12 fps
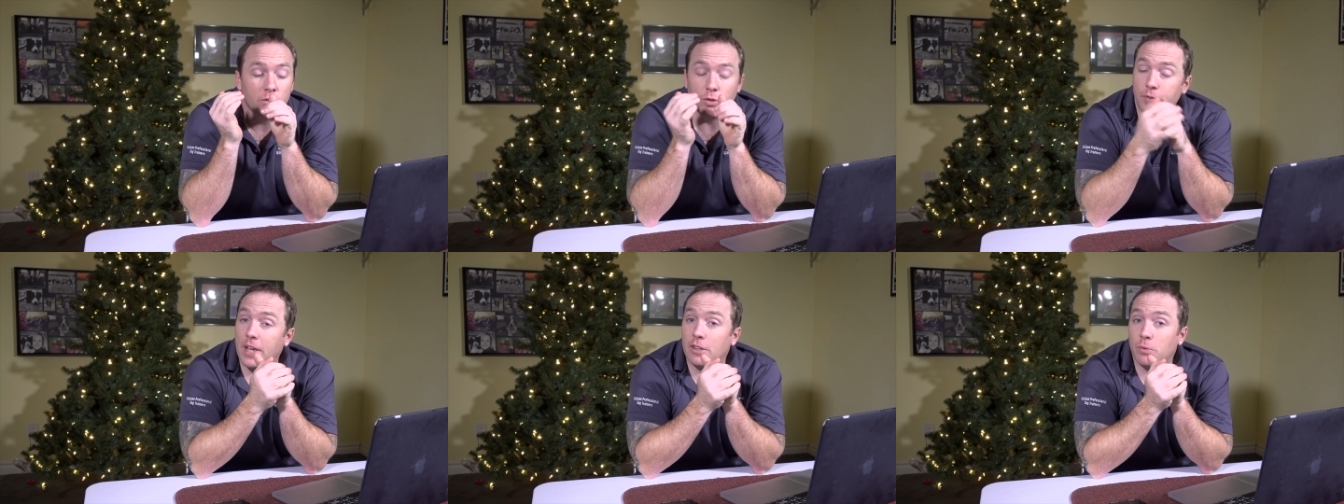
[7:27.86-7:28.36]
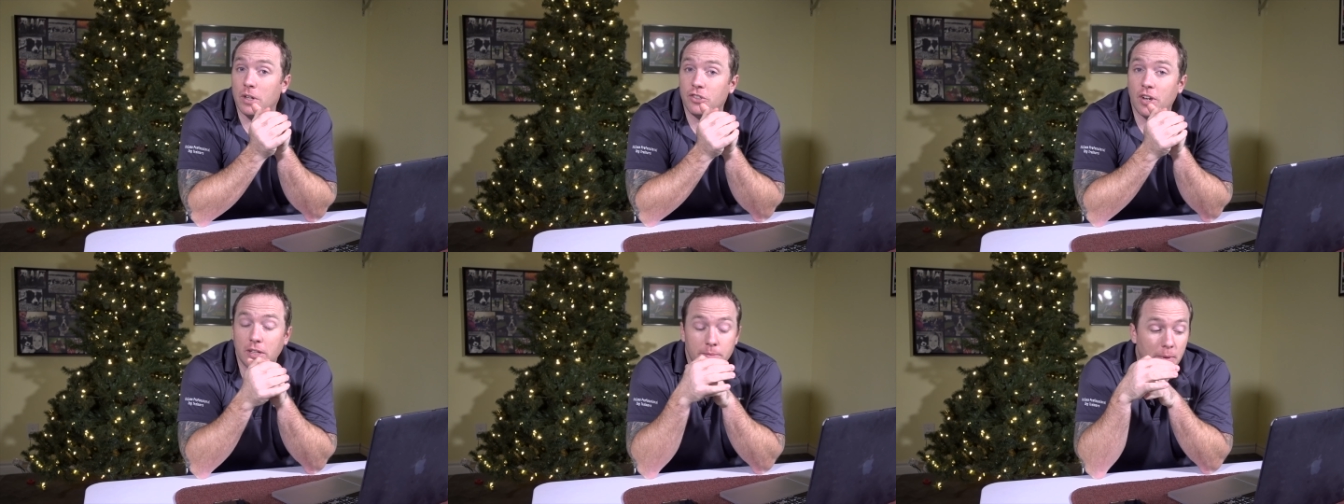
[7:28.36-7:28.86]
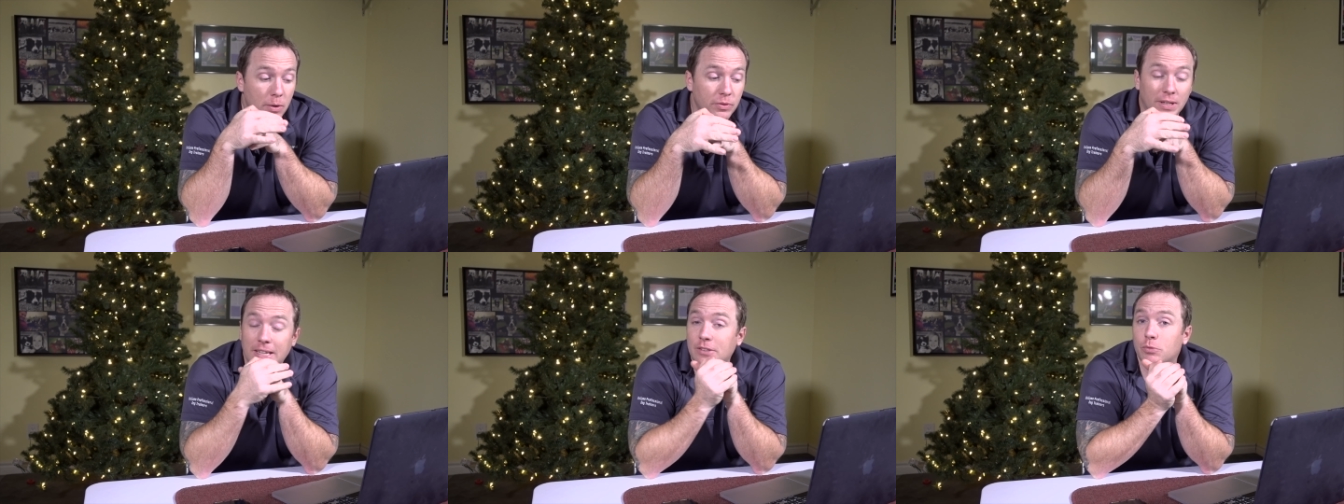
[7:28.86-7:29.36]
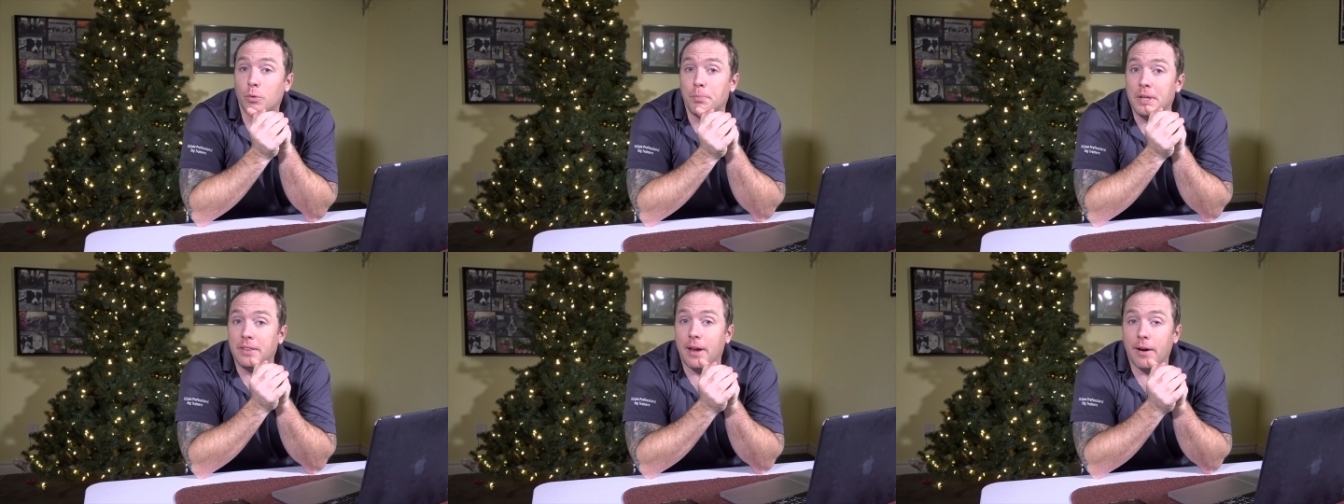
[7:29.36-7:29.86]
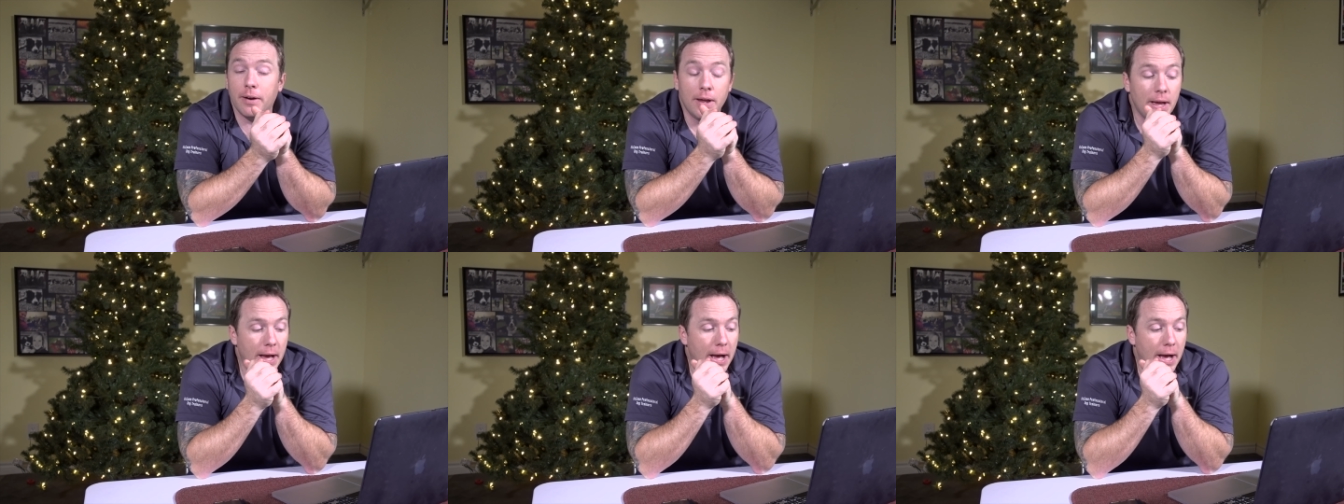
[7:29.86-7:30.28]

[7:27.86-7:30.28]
So if you guys want to check them out, the links will be there.